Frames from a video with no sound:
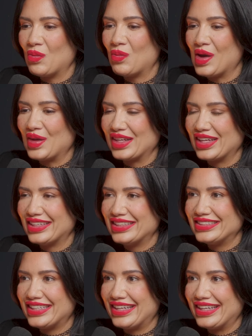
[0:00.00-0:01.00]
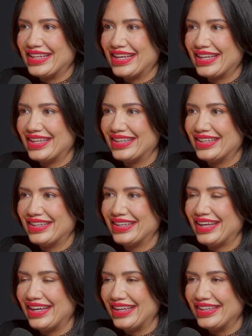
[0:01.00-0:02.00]
well can i say that
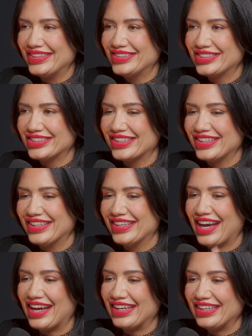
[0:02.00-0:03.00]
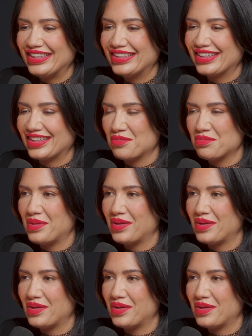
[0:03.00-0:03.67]
age height and comp-